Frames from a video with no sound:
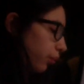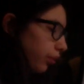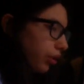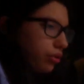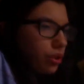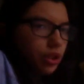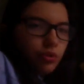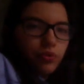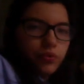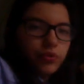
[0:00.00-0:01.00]
we usually
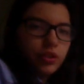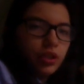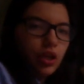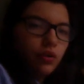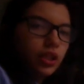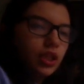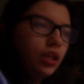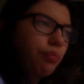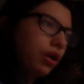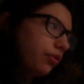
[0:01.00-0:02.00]
go see only
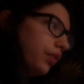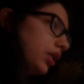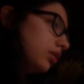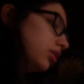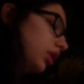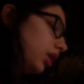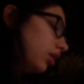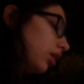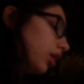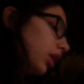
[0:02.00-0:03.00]
the macrophages, the
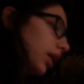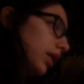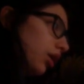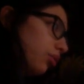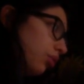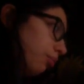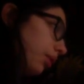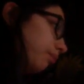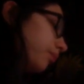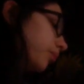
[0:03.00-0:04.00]
granuloma.
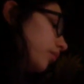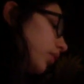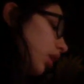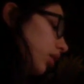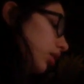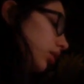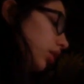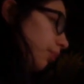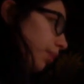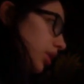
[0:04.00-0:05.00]

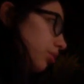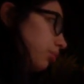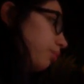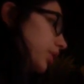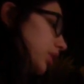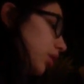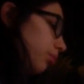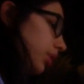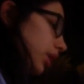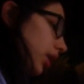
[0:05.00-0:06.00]
The patient will present
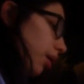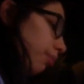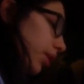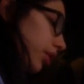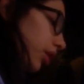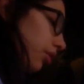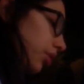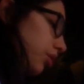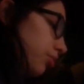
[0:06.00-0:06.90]
with hyperthyroidism